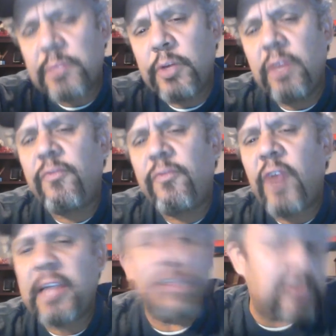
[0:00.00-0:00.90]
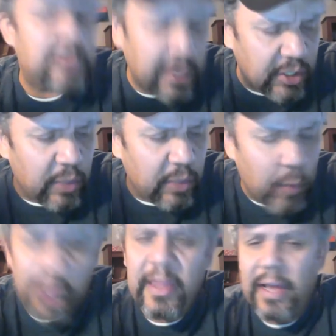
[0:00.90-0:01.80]
good friends, especially
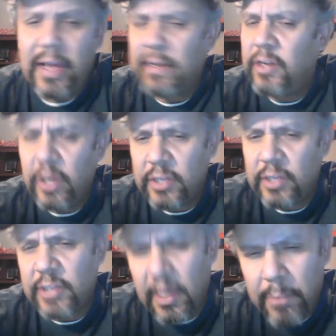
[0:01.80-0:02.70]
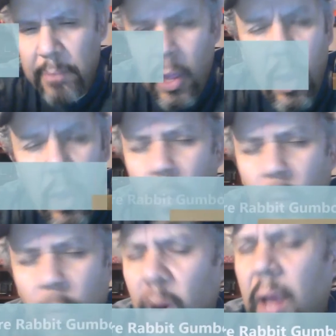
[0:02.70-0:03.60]
one that cooks up
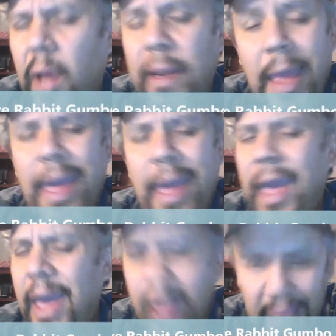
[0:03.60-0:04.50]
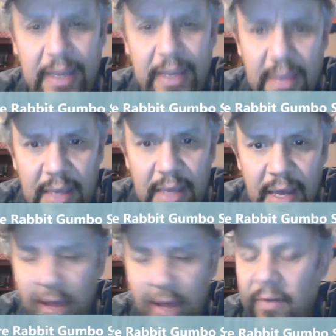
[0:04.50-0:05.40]
one heck
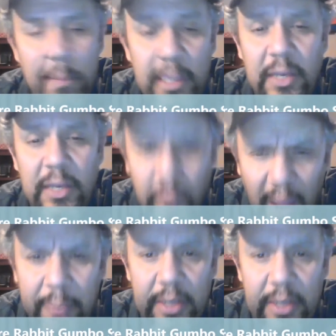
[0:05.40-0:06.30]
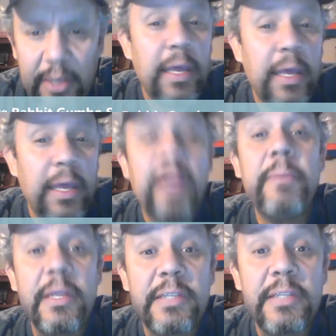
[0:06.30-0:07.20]
of a mean rabbit. And I'm going
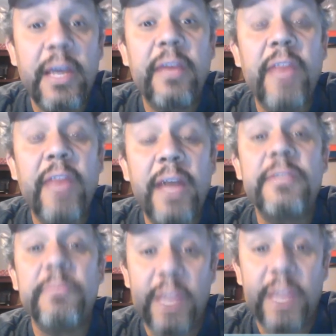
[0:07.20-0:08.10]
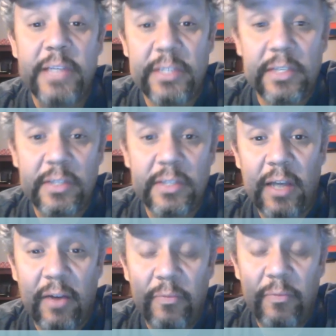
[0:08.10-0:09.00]
to tell you, that is some tasty
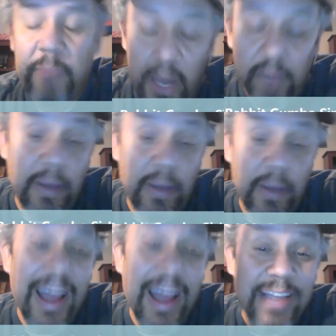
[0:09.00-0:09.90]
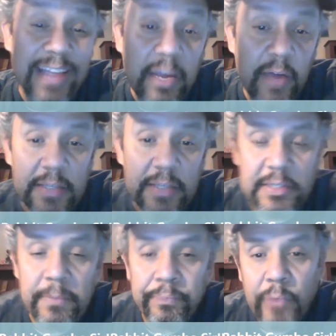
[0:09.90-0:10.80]
stuff. But anyway, I digress.
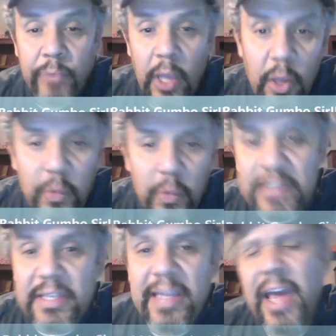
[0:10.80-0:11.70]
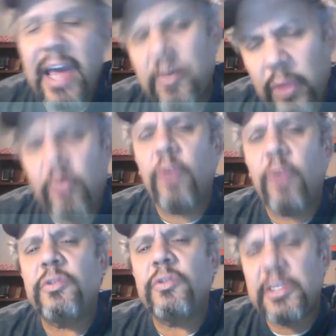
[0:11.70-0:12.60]
We sit down and we
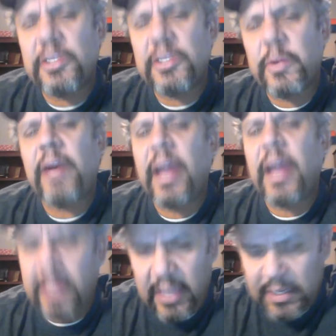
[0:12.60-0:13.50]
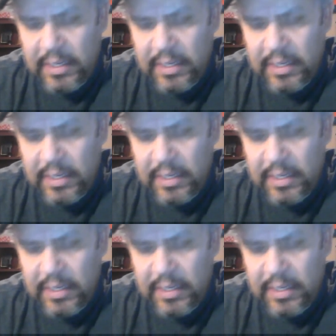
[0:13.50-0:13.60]
toss around ideas.